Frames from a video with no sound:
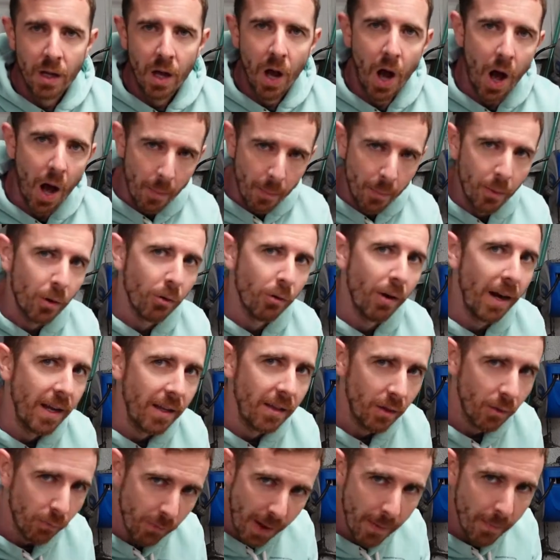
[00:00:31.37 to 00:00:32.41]

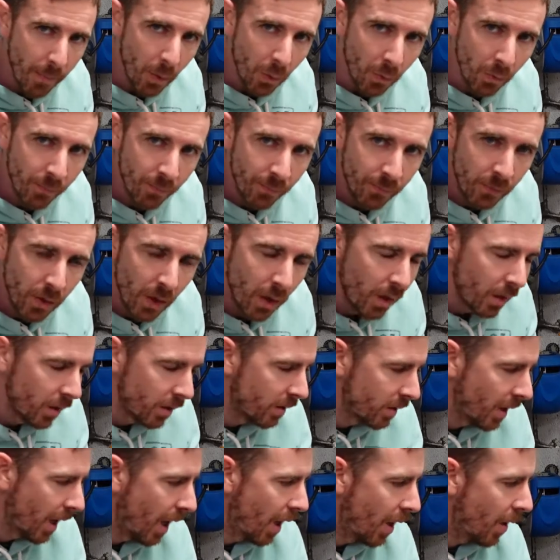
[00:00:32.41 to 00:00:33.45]
upgrade the Rebel?
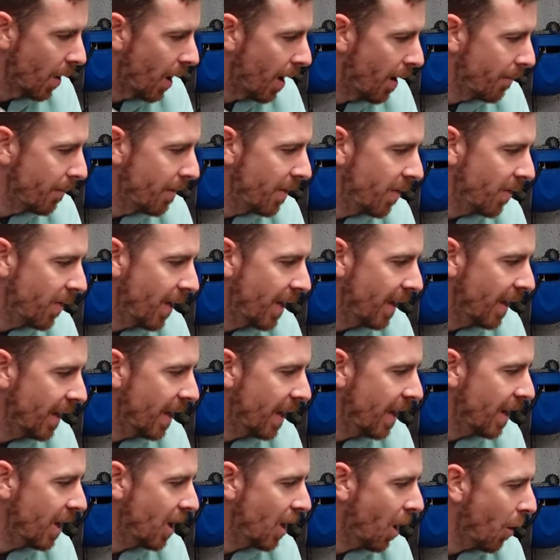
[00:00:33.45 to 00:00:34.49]
So I've been
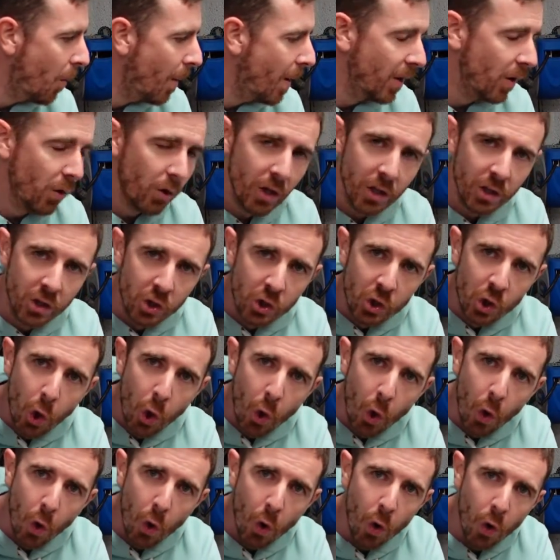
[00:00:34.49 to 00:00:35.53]
thinking, I went on a
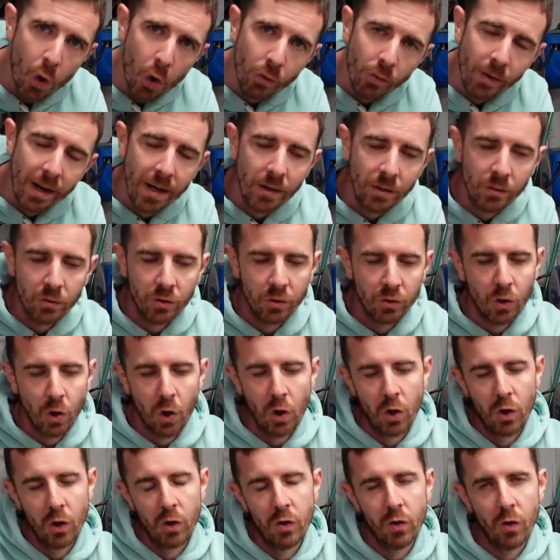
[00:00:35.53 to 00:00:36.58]
tour around
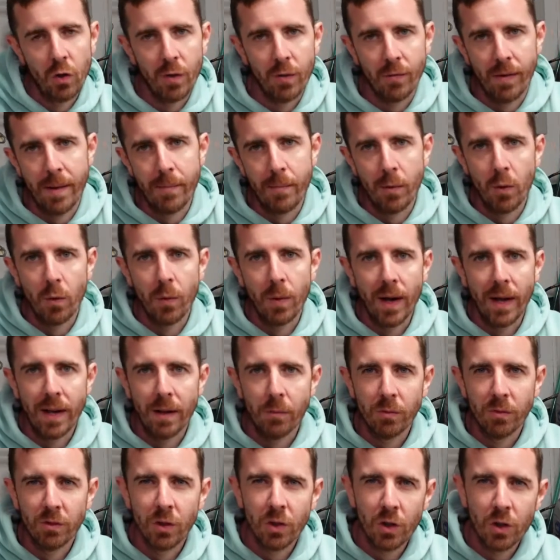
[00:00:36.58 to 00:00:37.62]
Scotland on the Rebel and
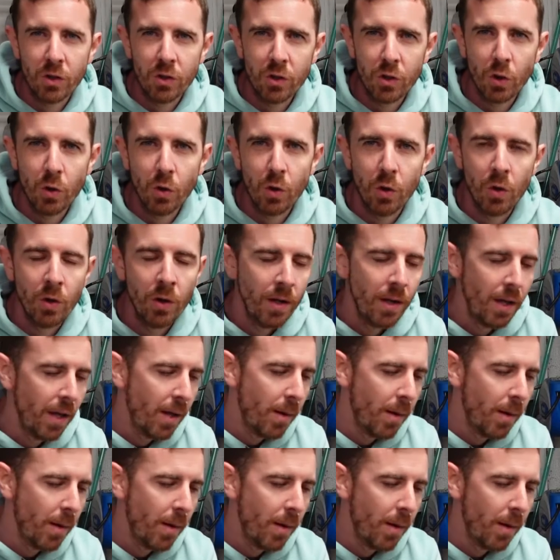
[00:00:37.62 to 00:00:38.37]
it was a good tour,